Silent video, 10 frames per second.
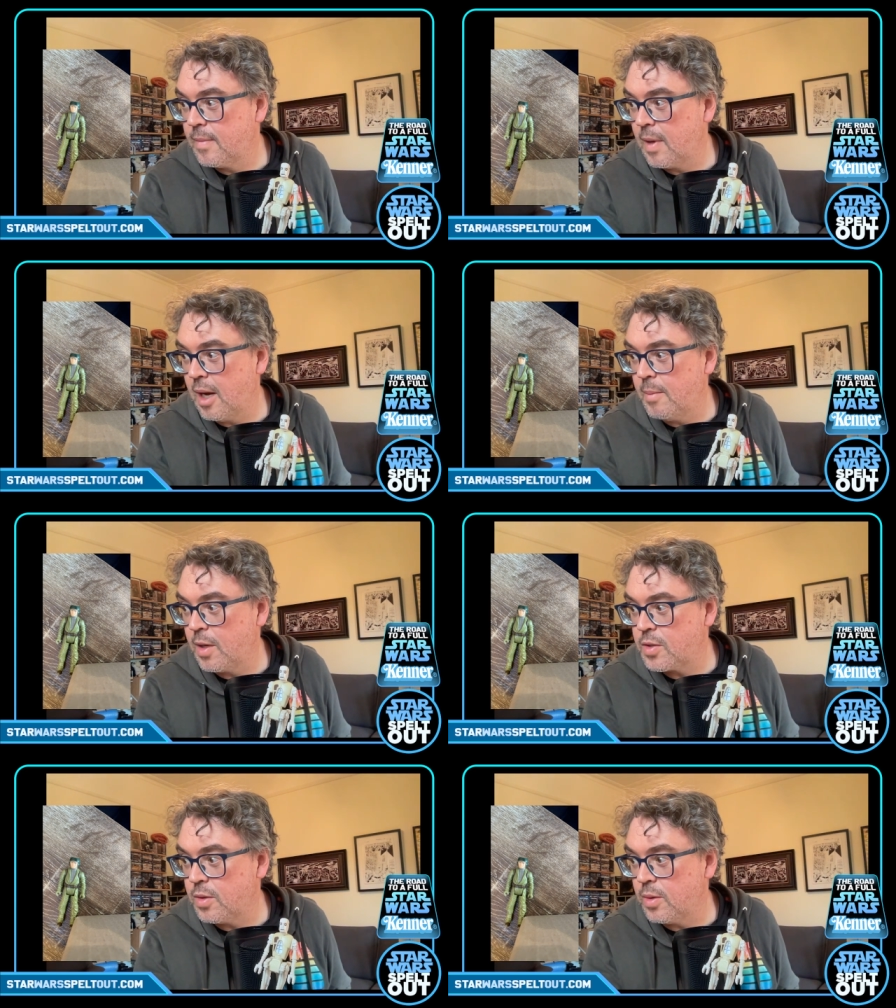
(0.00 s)
I'm not
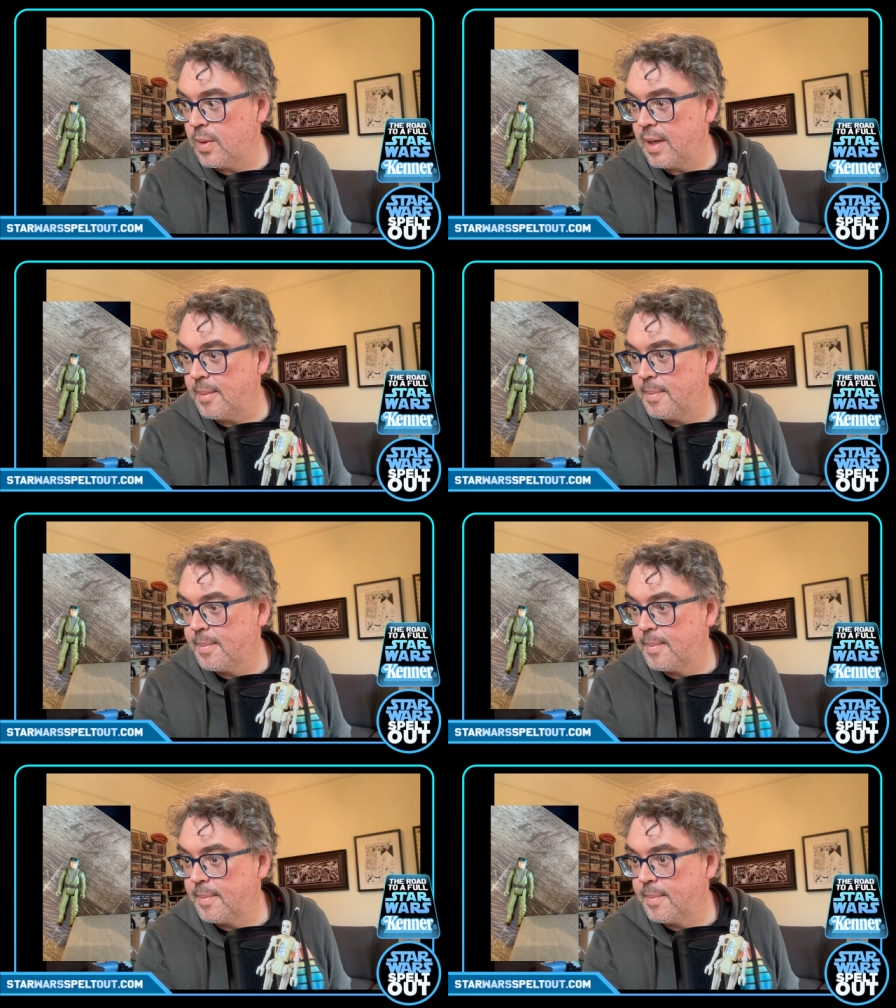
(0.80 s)
sure where.
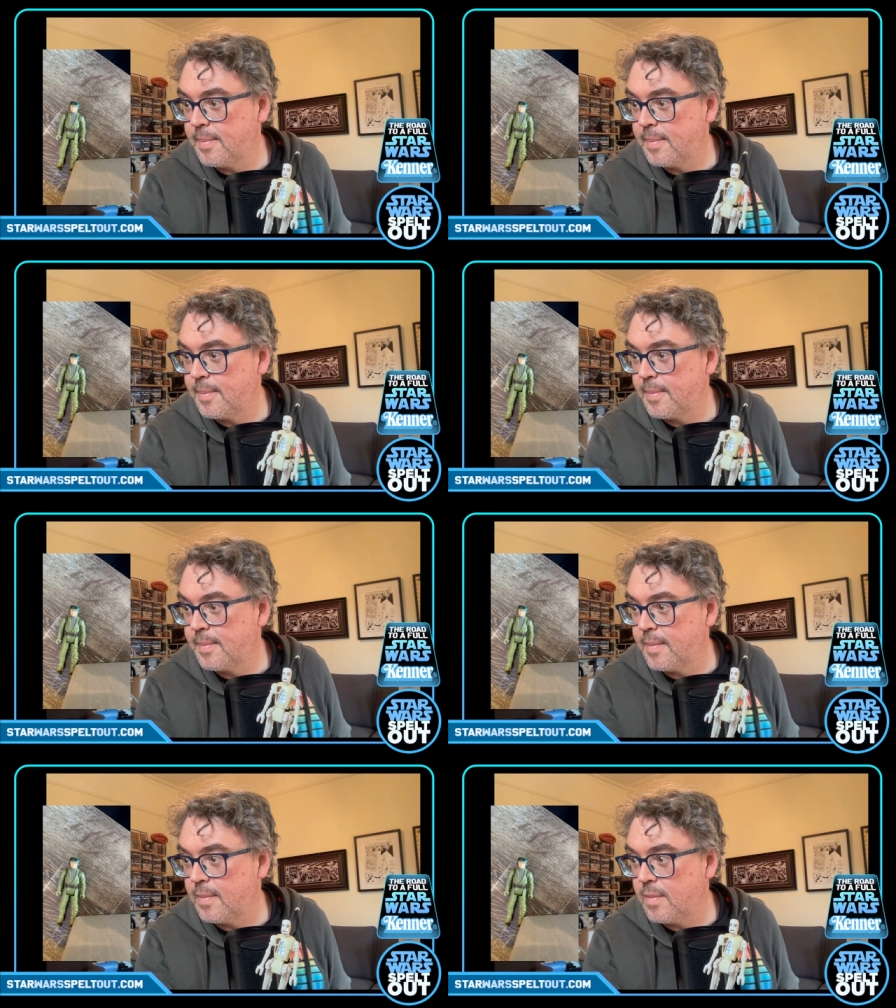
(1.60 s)

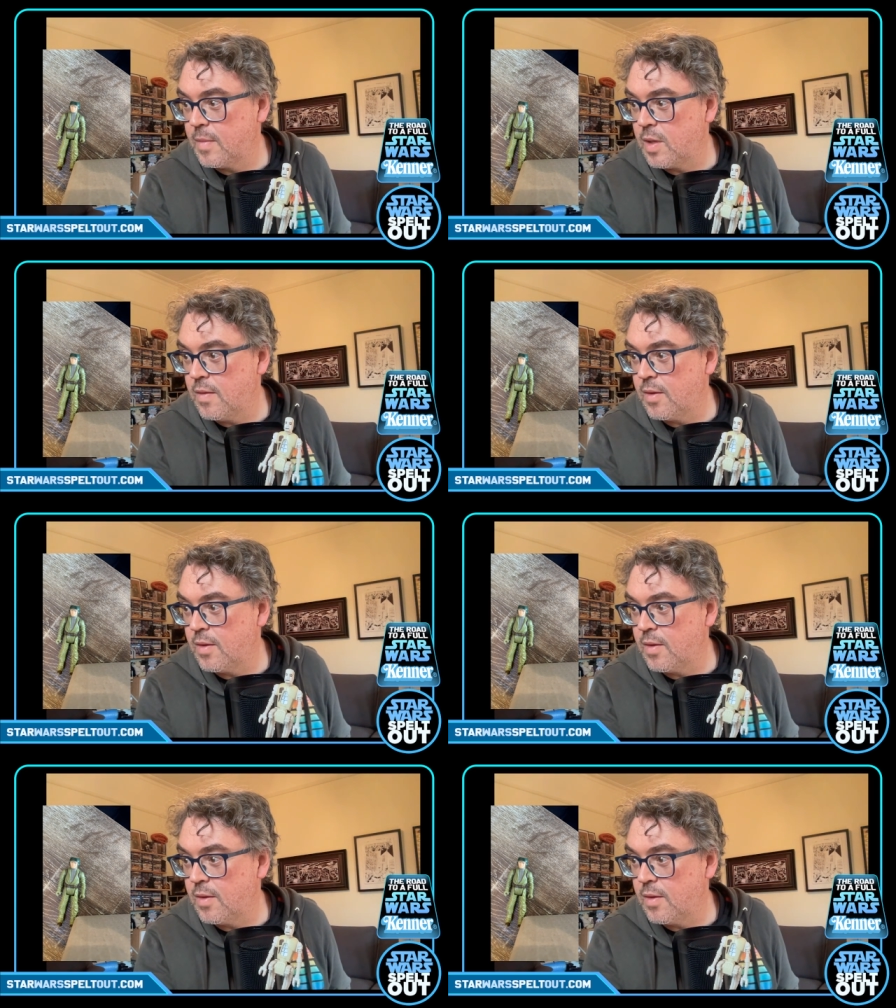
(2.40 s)
You've